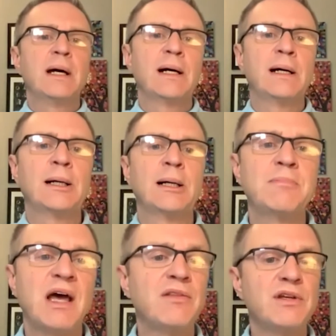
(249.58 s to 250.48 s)

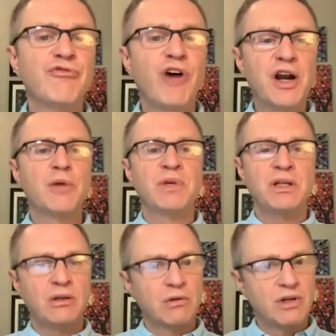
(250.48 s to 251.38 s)
and the
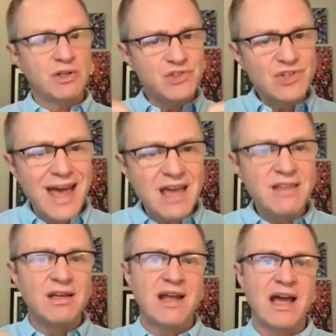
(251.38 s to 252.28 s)
environment in order to say
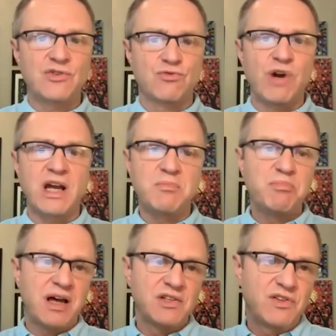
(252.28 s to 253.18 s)
the next right
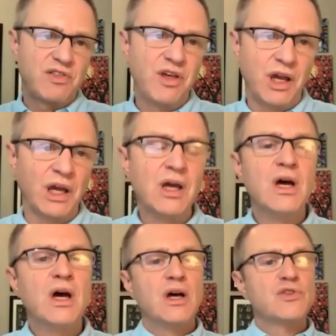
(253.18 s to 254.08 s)
best thing.
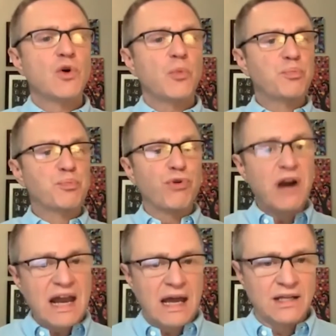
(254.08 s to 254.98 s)
So
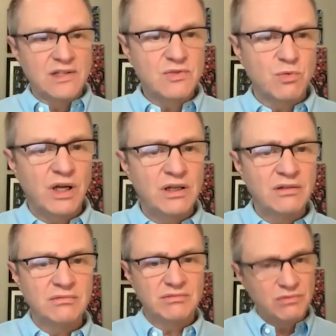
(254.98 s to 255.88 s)
brands,
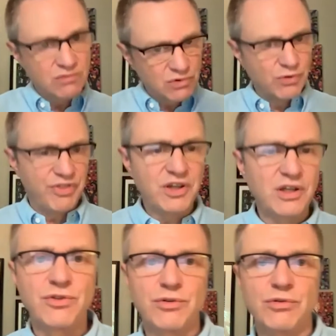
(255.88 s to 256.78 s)
when you're
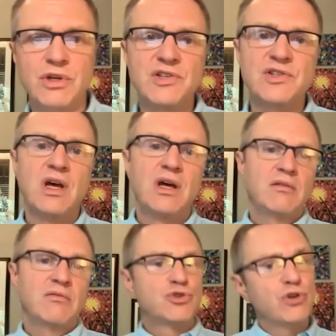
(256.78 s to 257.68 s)
thinking through this,
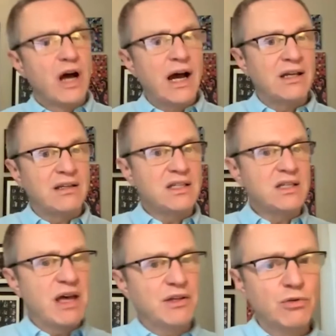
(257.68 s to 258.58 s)
should I
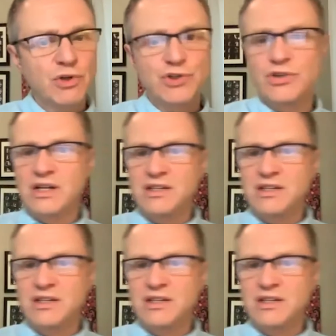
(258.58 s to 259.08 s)
email you or should I